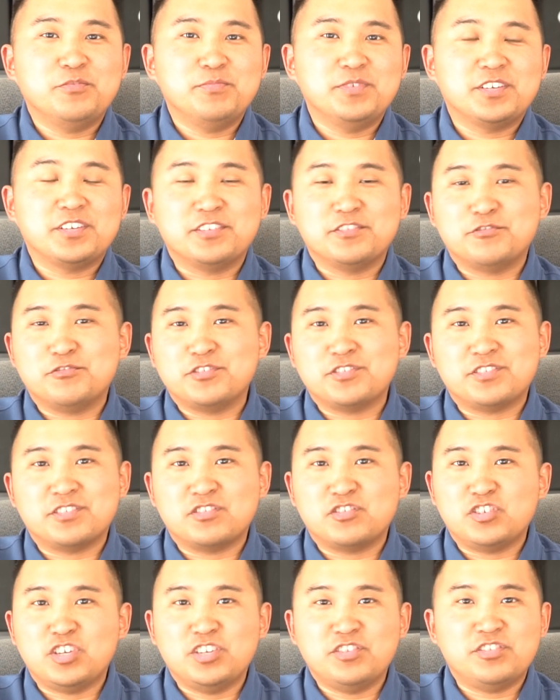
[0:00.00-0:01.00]
because you're just
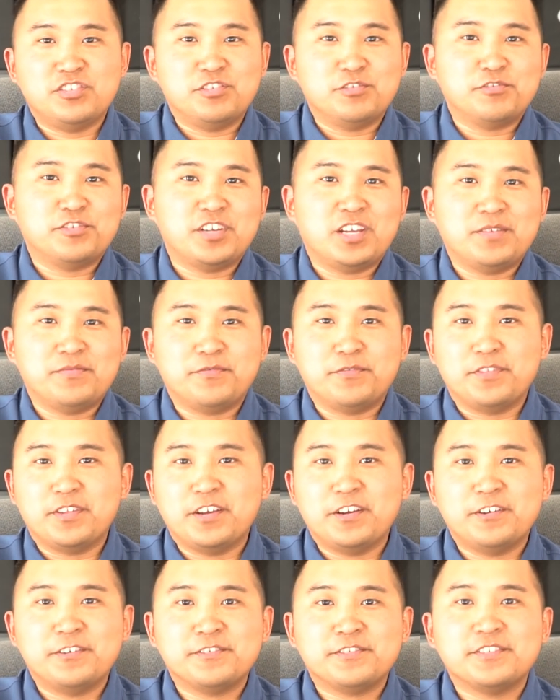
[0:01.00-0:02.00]
exchanging your time for
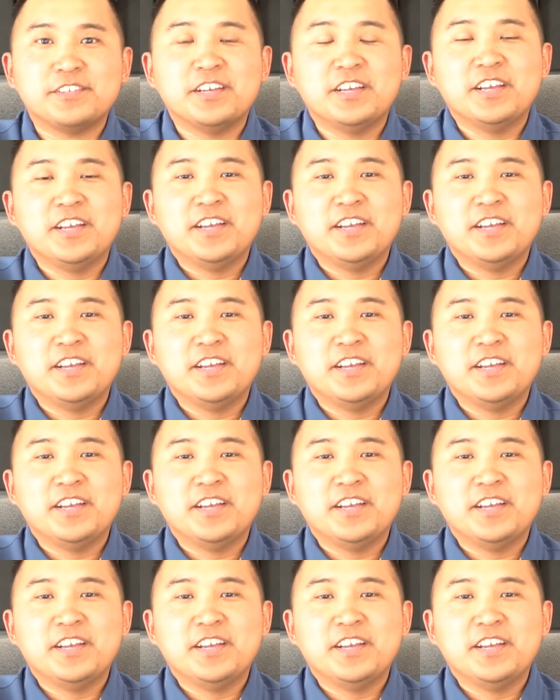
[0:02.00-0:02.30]
theirs.